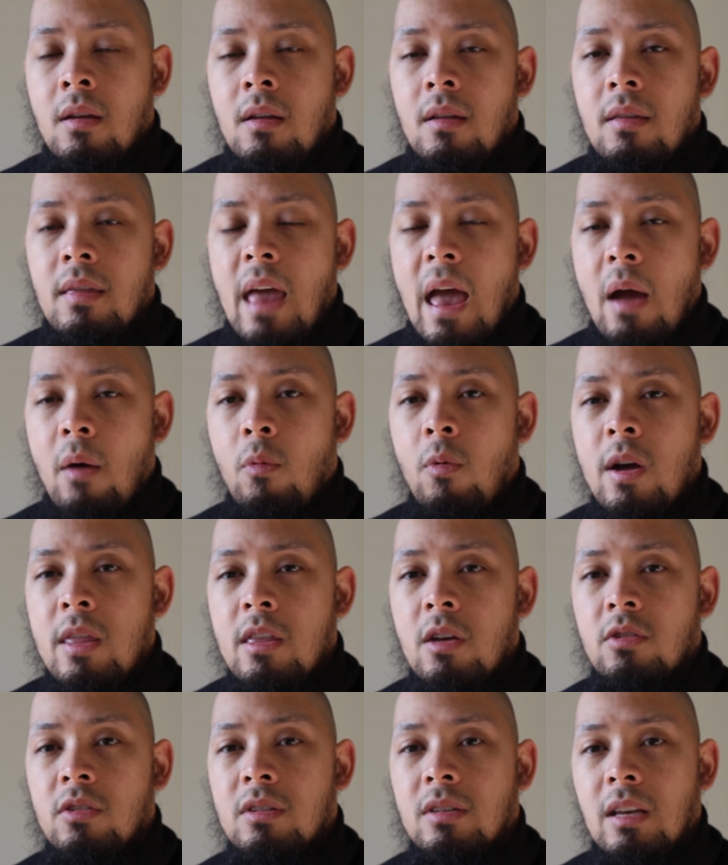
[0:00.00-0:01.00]
that when
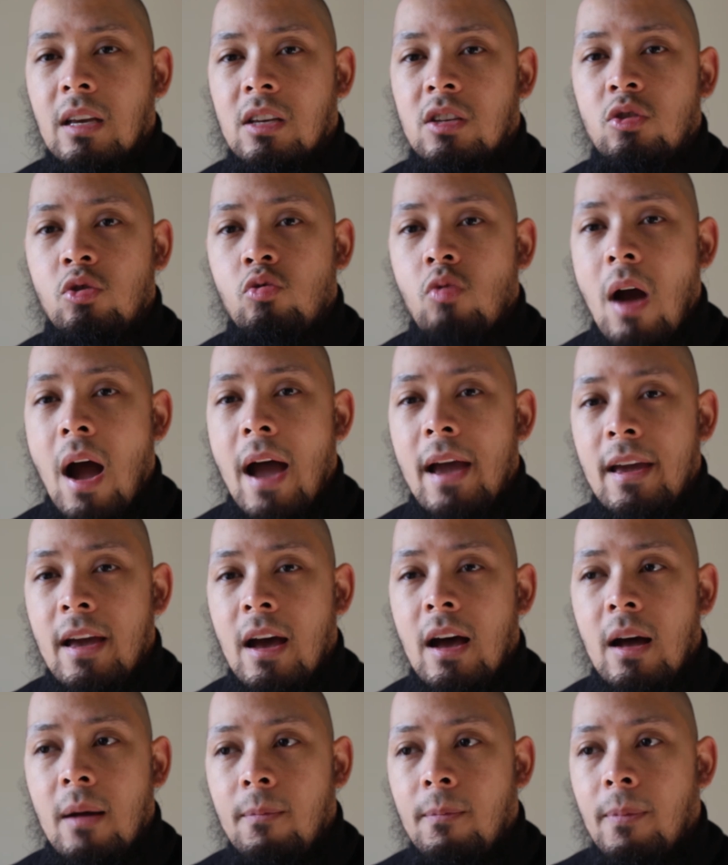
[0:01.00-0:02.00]
those sticks dry
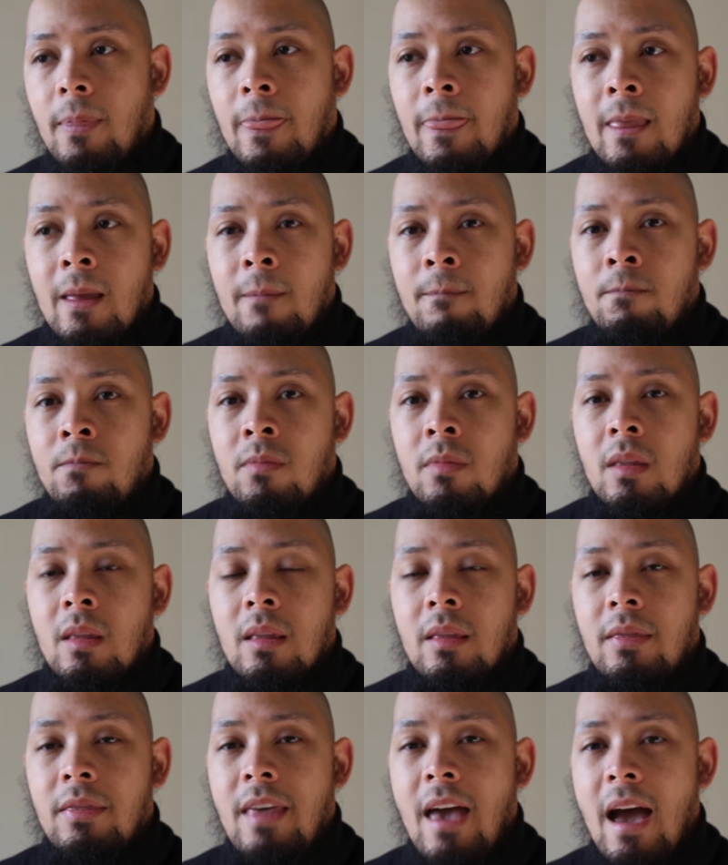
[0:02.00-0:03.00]
up,
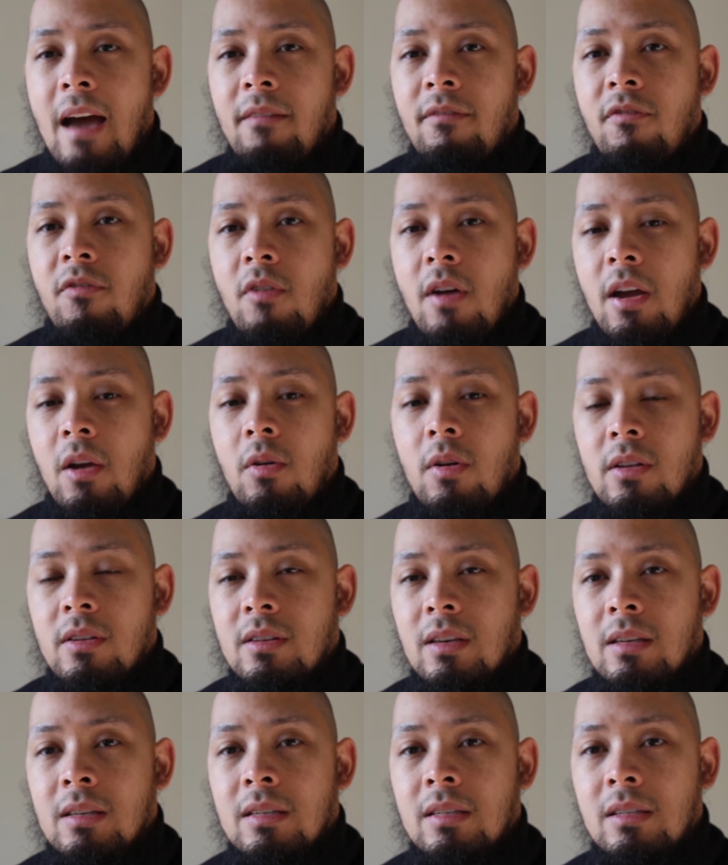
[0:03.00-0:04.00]
that
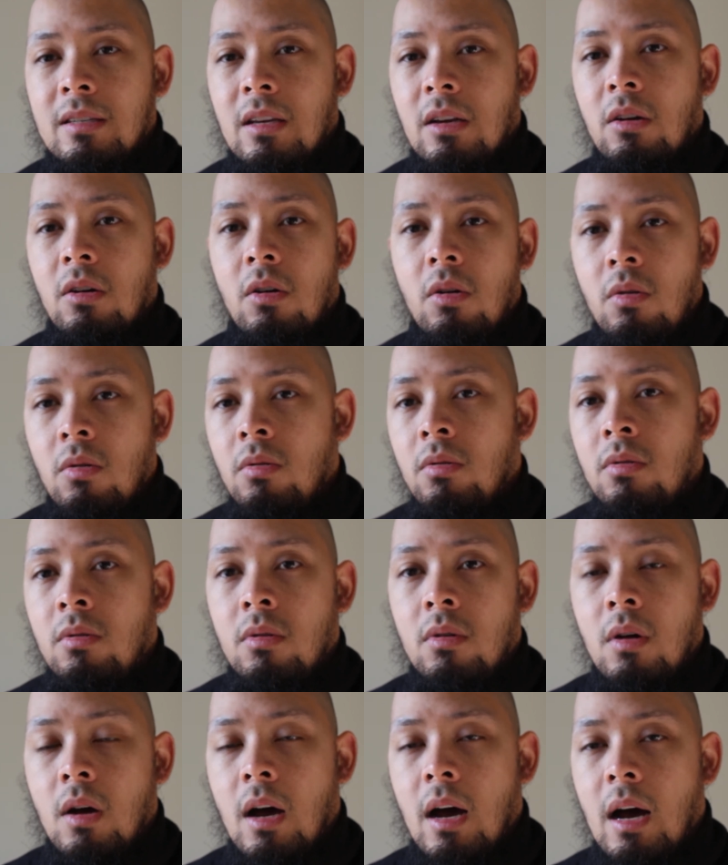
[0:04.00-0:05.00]
fragrance is still
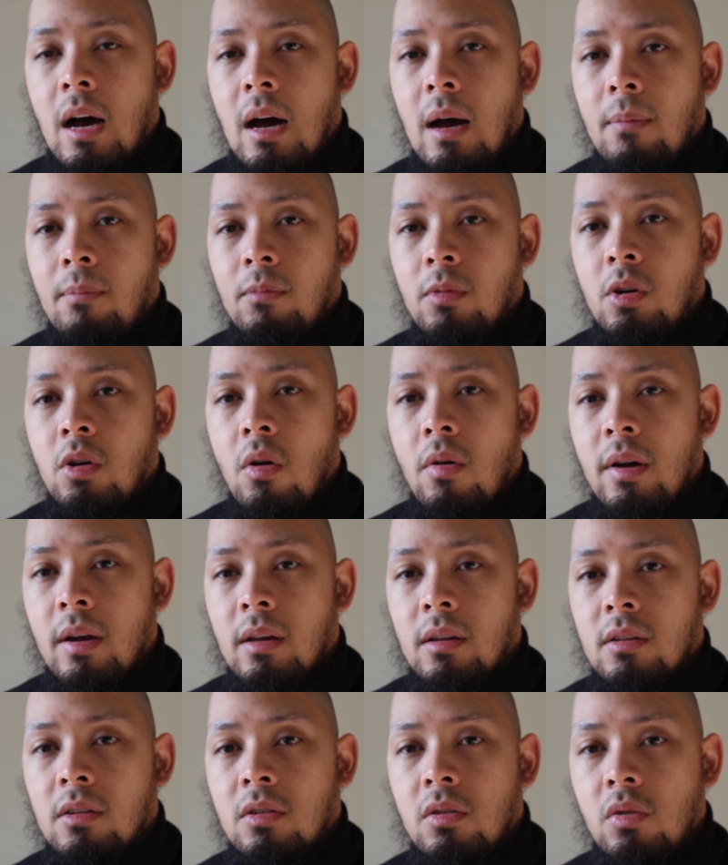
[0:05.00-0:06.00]

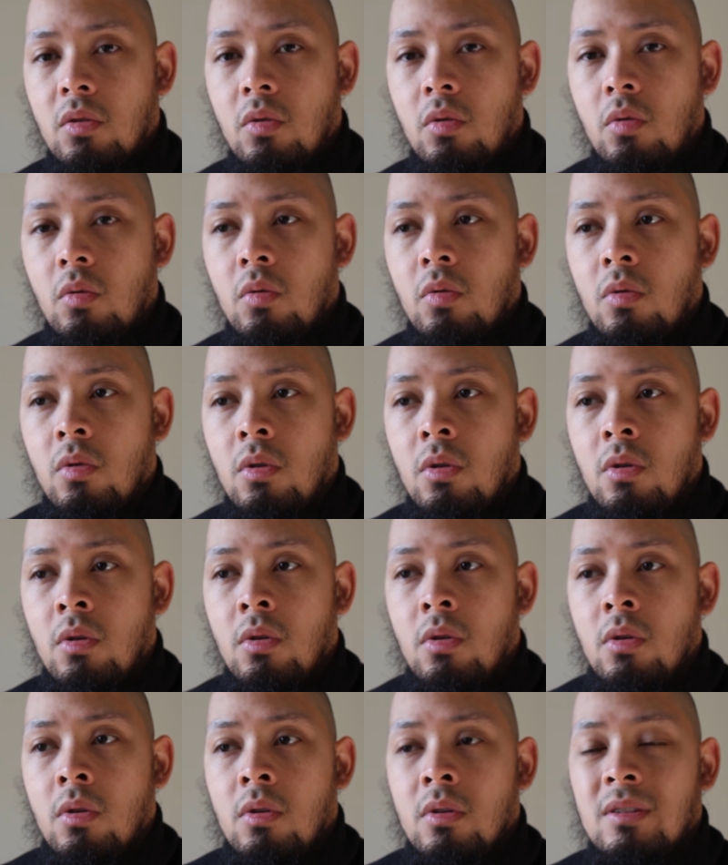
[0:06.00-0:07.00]
going to
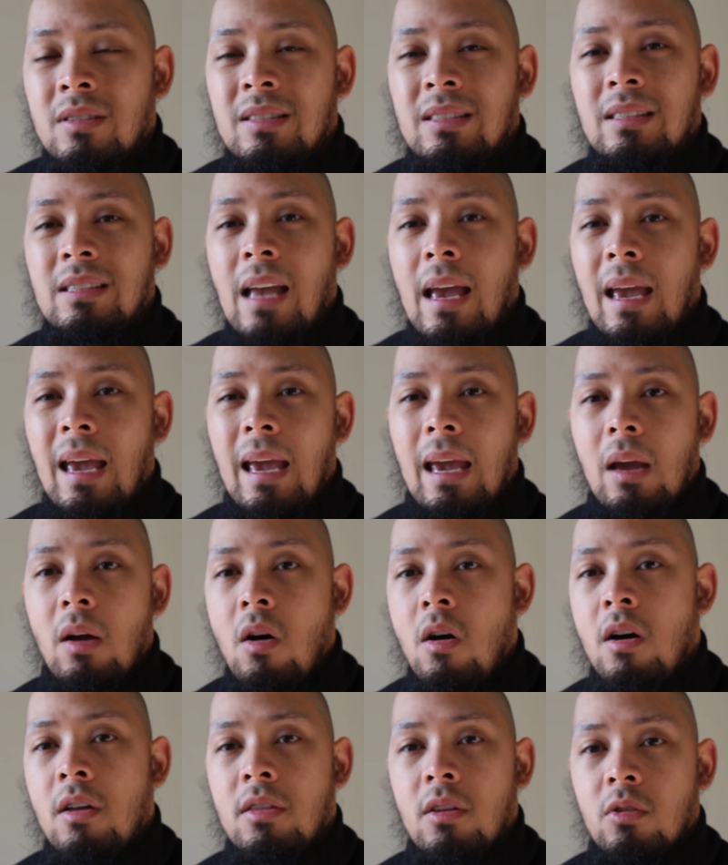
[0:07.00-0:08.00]
stay
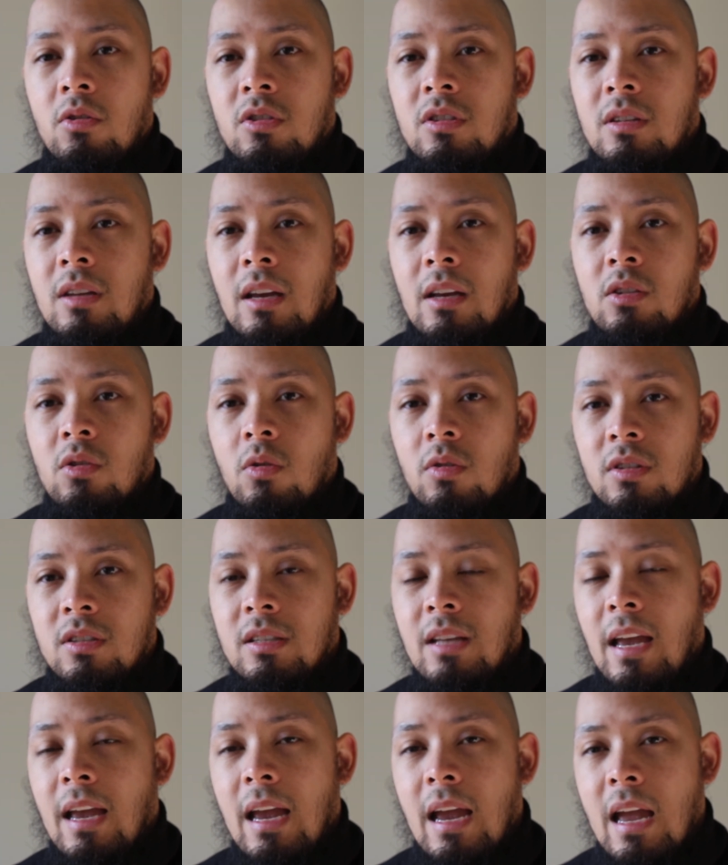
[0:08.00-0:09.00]
on those sticks or
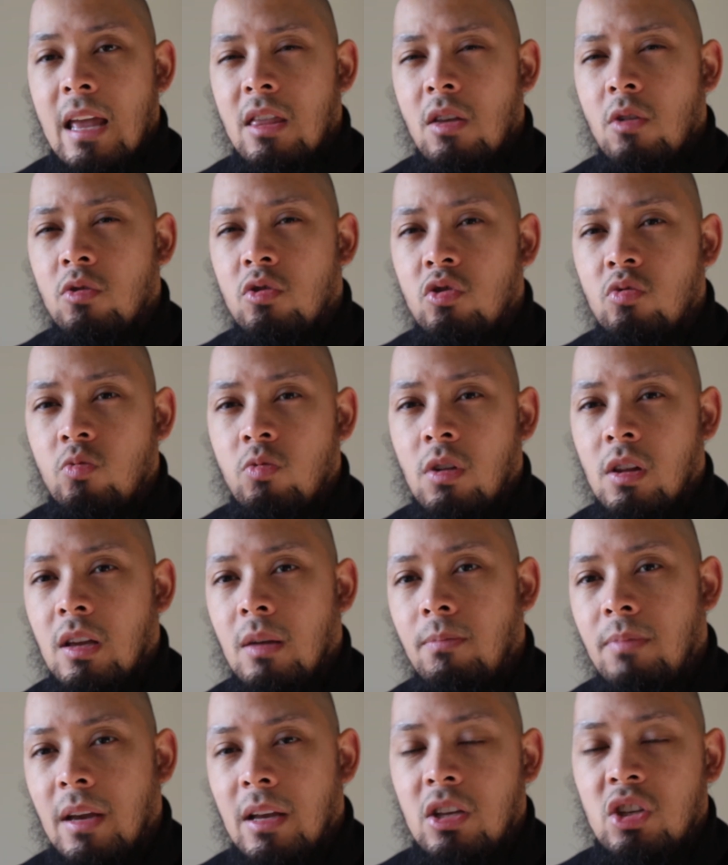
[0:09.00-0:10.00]
stay in those really
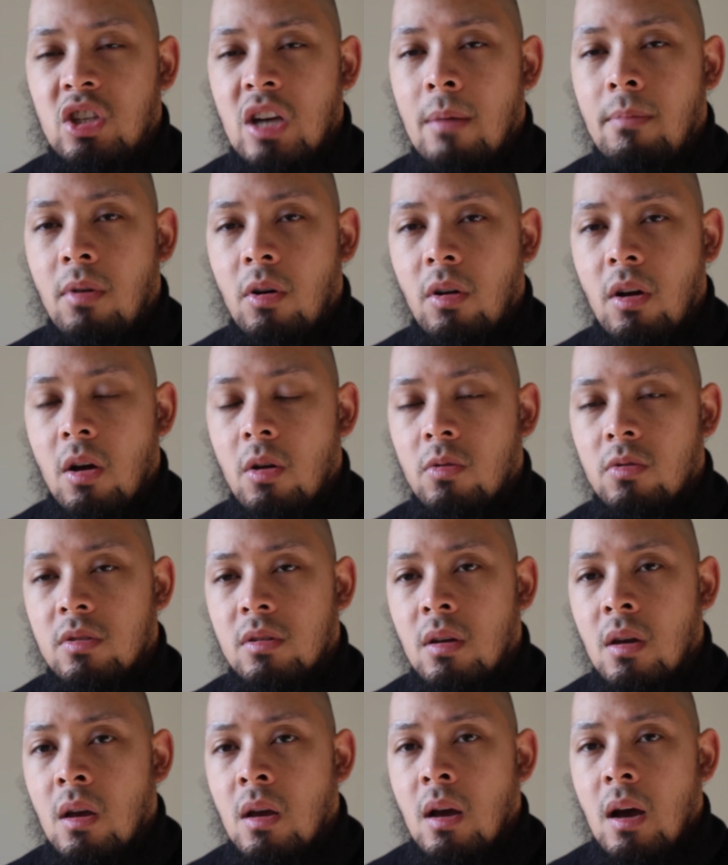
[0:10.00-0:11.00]
big jumbo
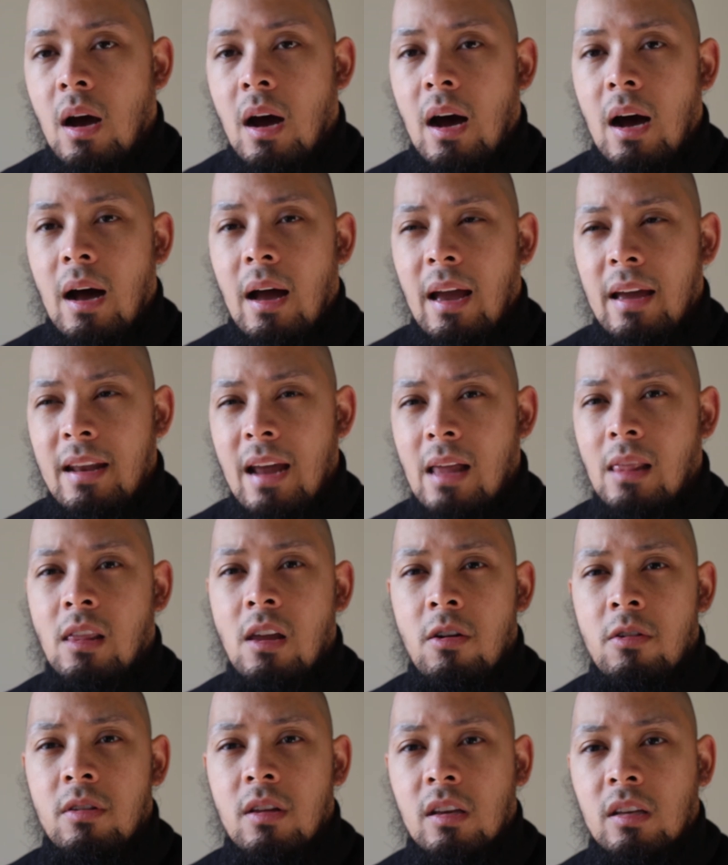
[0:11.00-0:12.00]
cones. And I
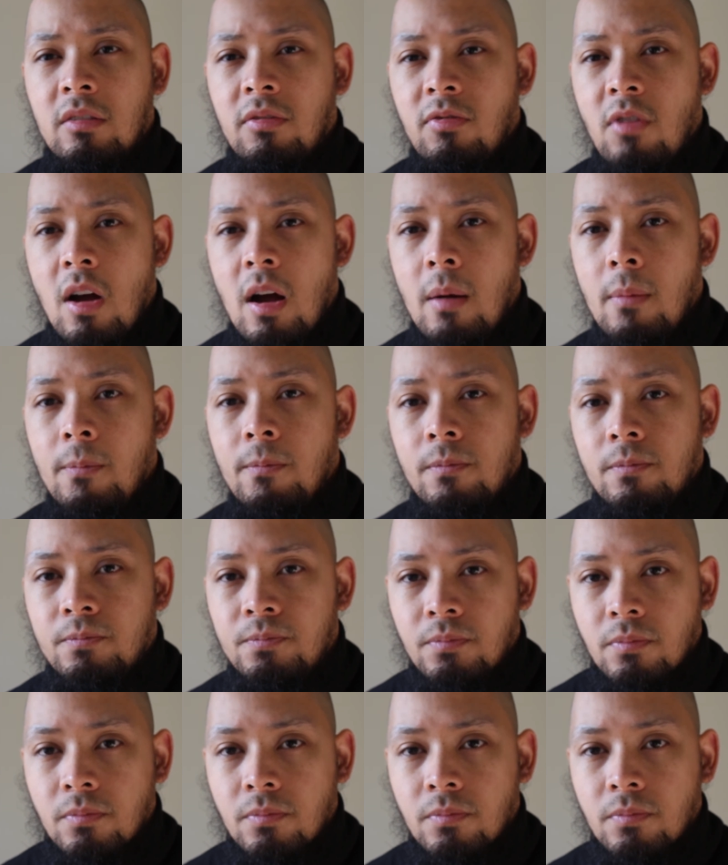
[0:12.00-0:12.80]
learned this from